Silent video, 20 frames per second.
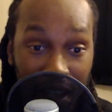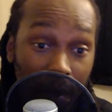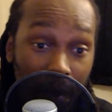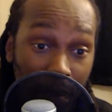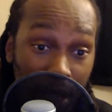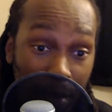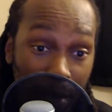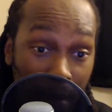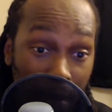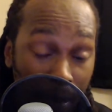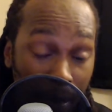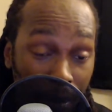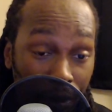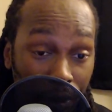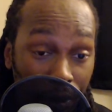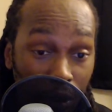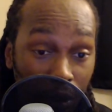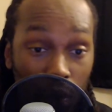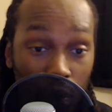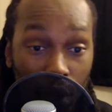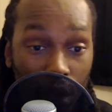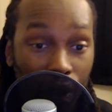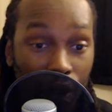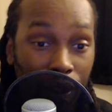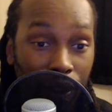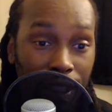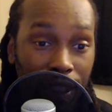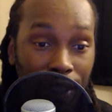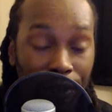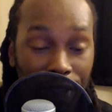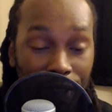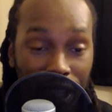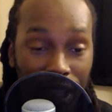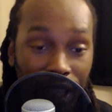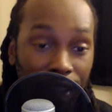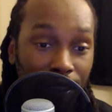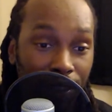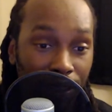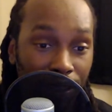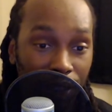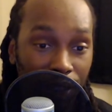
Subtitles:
be a pay-per-view worthy event.